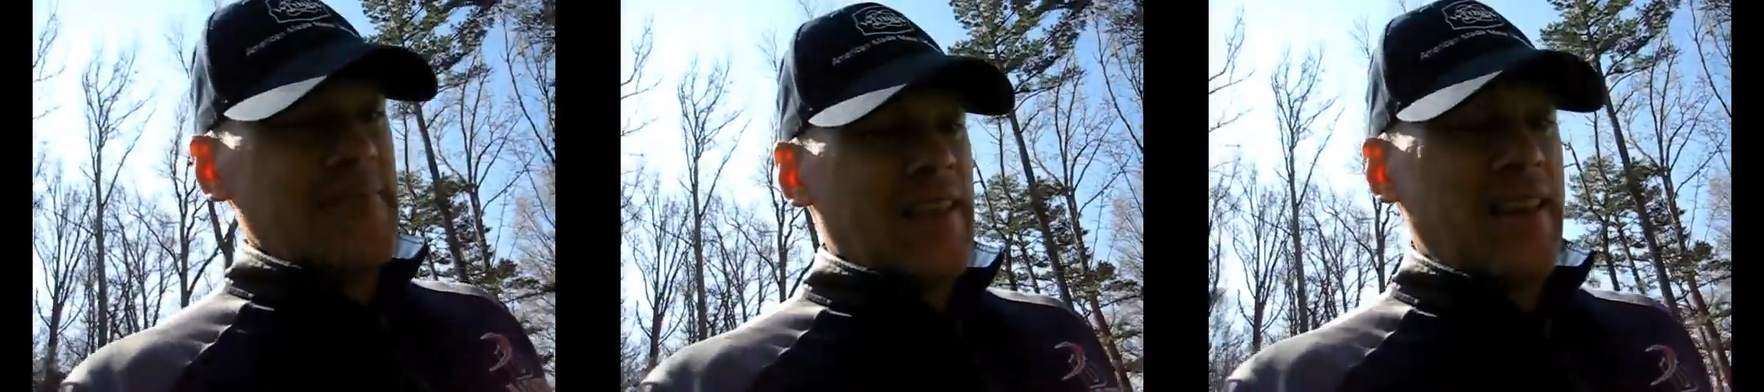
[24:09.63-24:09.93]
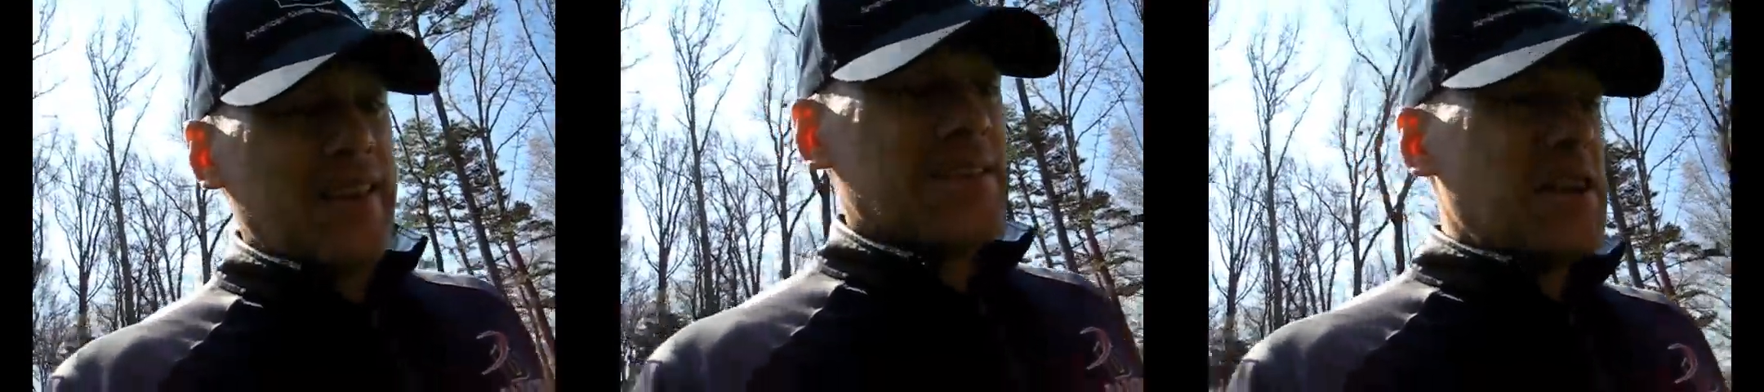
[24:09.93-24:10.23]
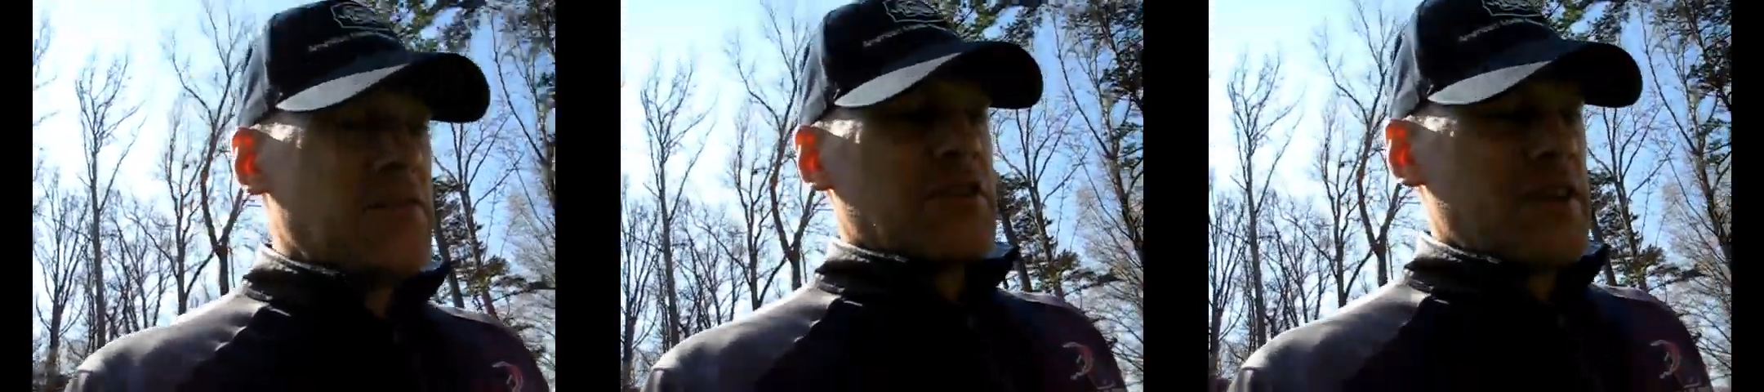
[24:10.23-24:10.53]
and see
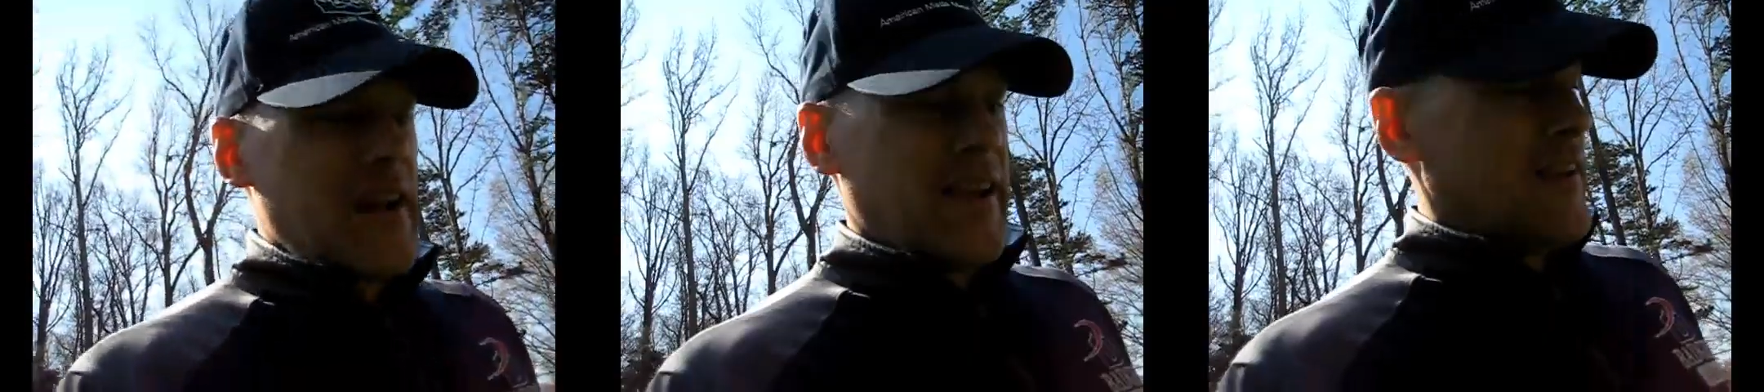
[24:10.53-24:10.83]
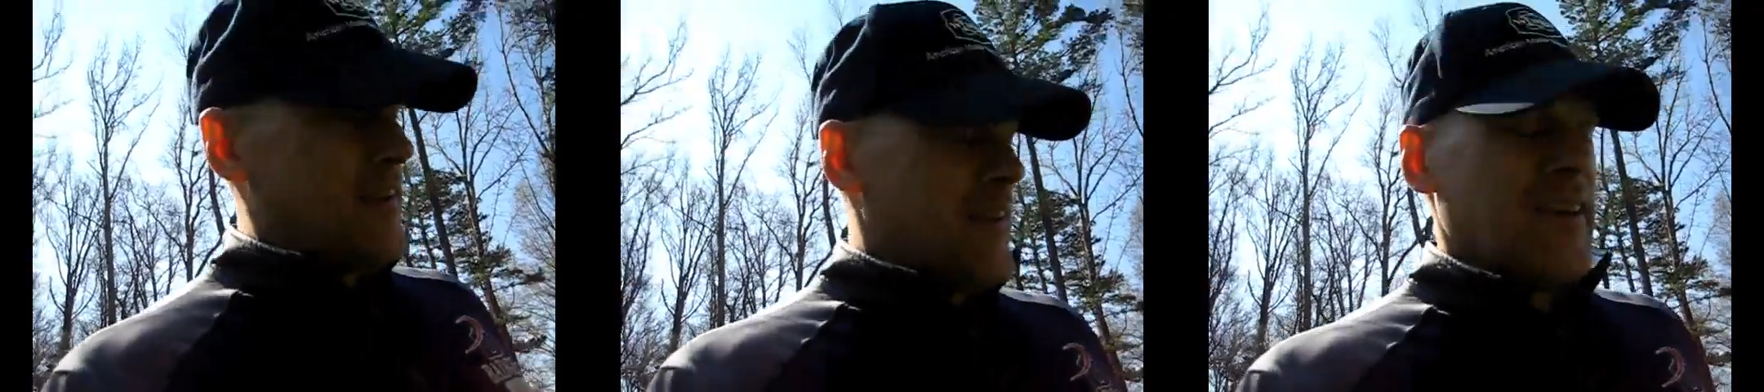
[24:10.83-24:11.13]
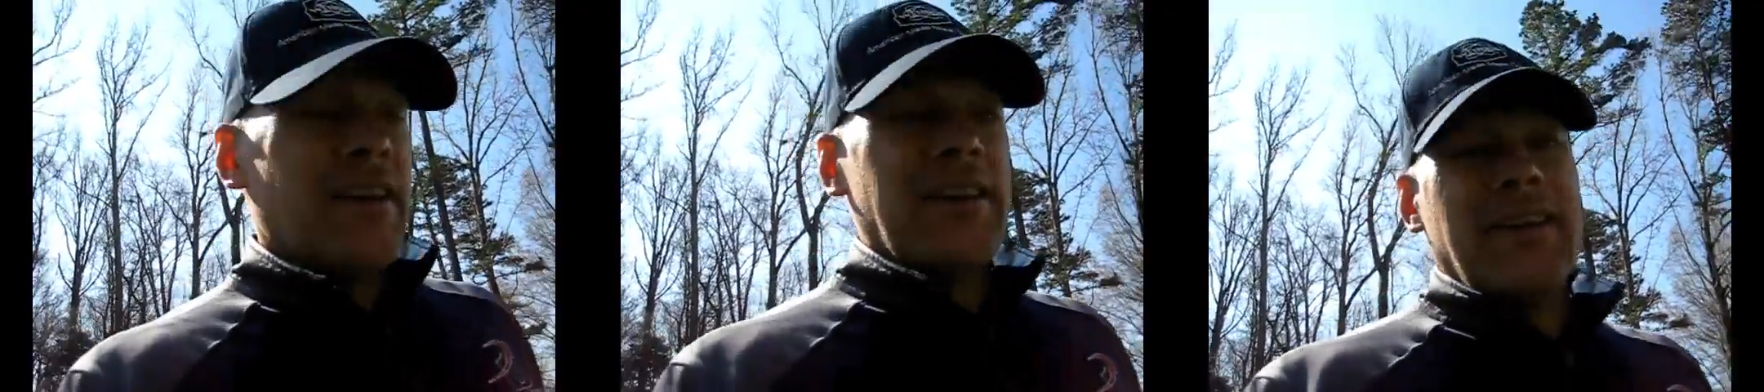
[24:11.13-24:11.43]
if there's any
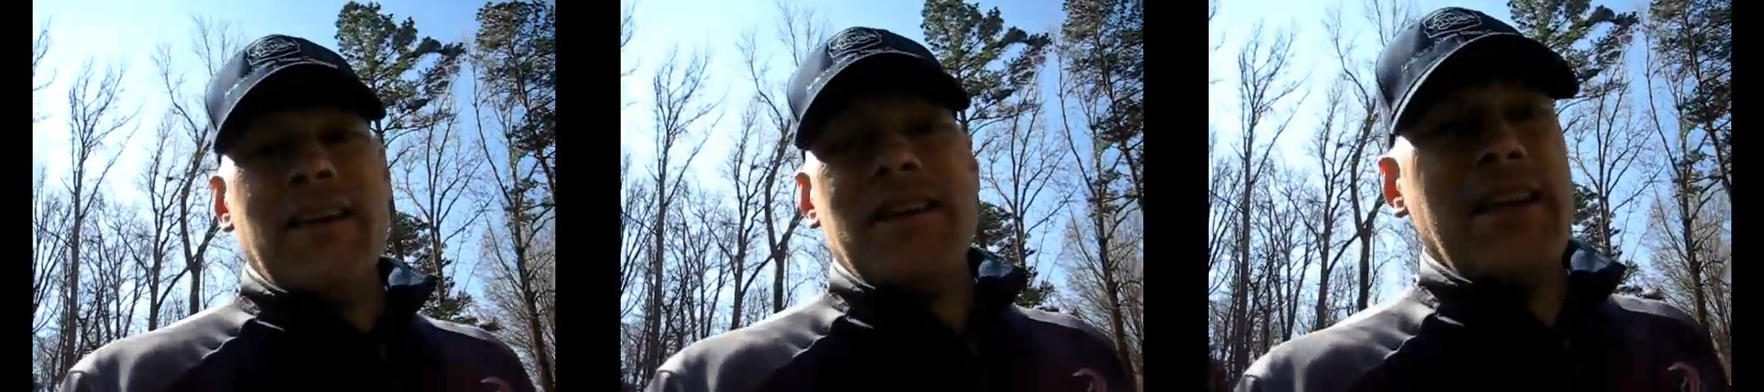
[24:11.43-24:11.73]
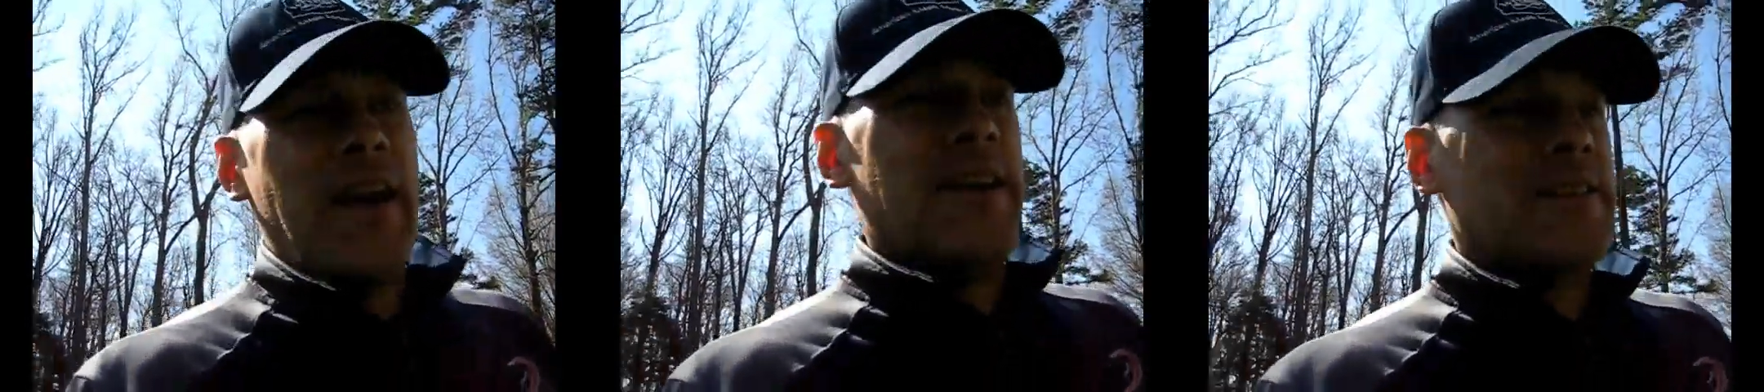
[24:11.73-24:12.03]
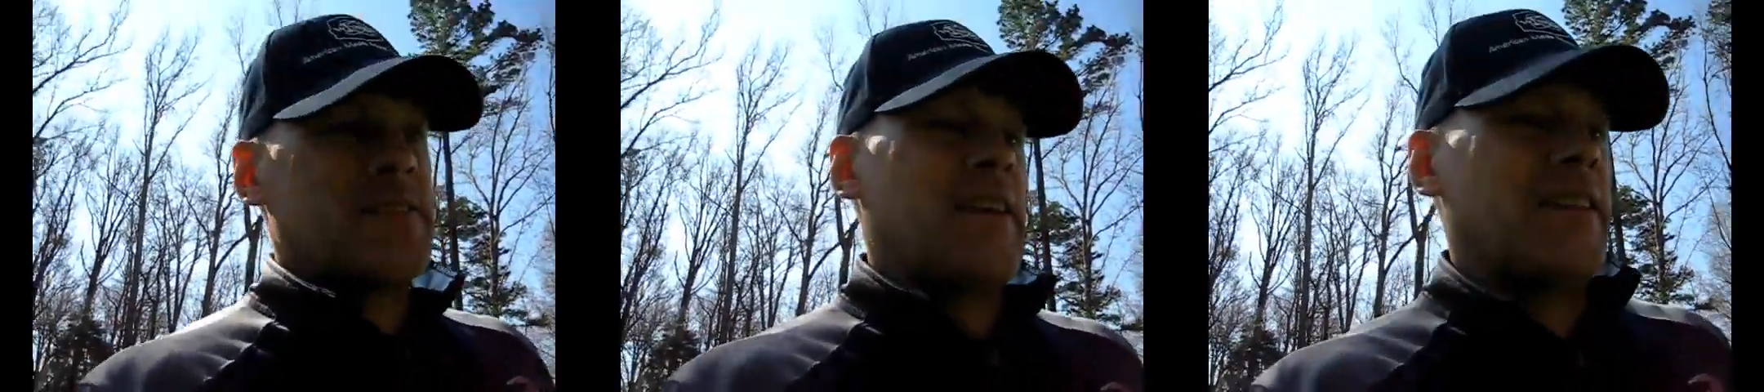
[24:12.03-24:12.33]
key
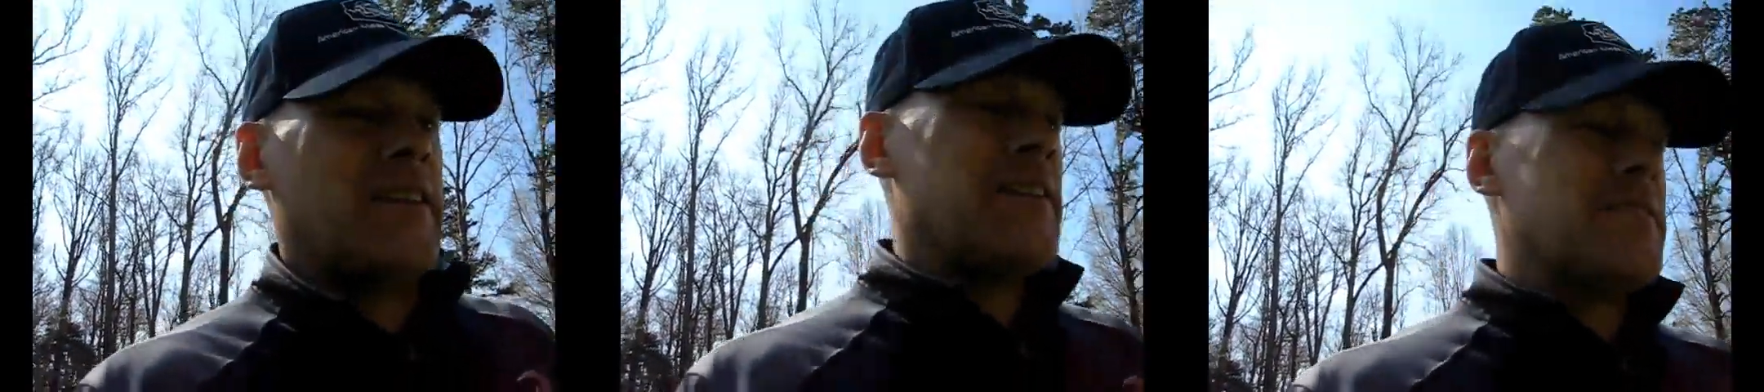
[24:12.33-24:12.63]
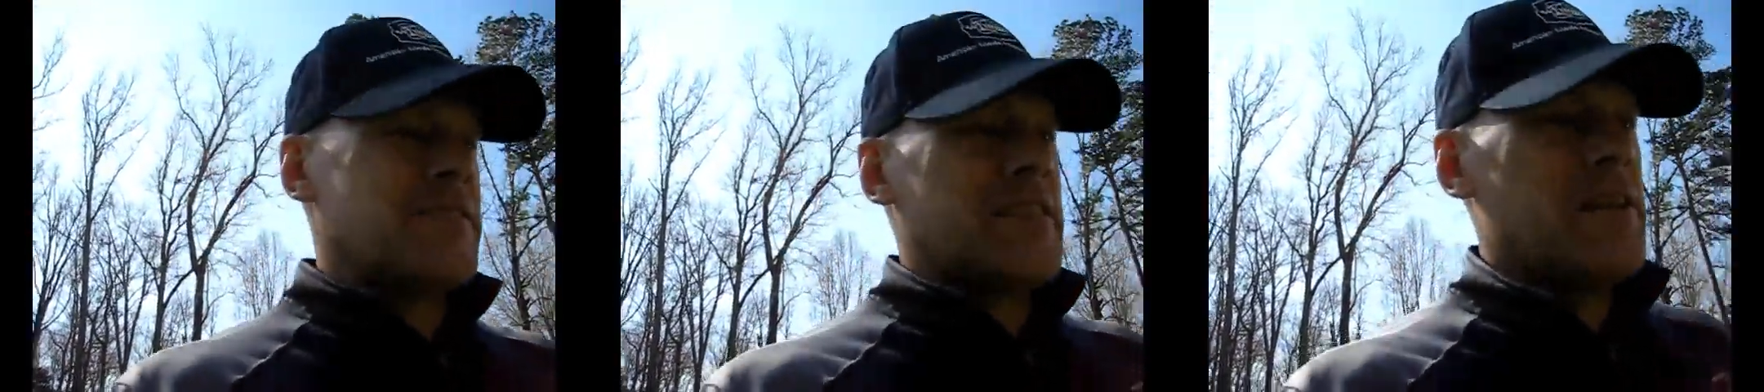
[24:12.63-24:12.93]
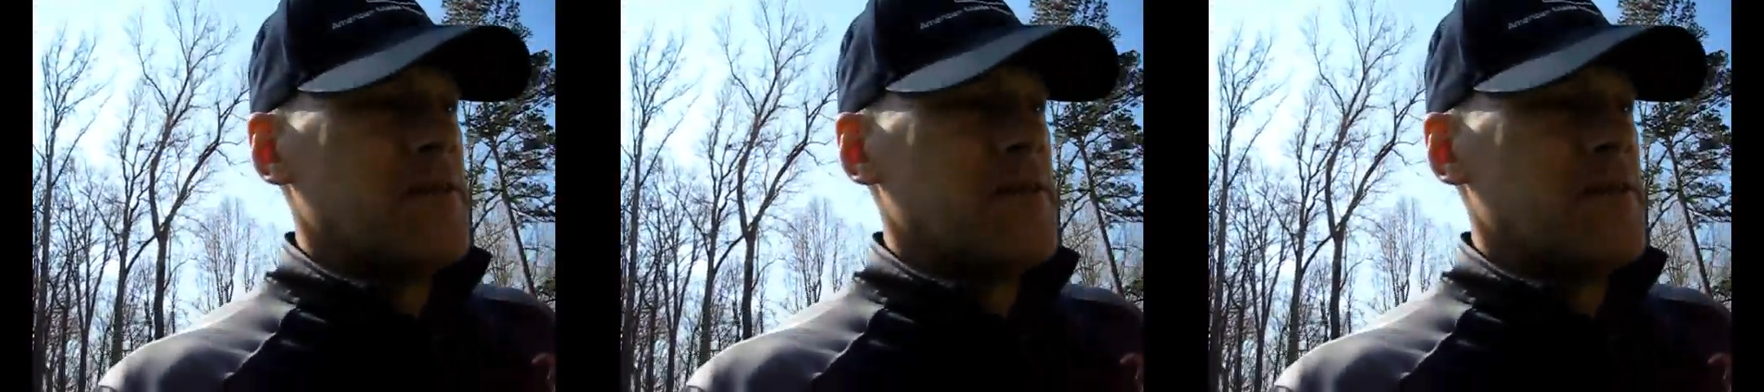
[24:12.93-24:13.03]
dates at least,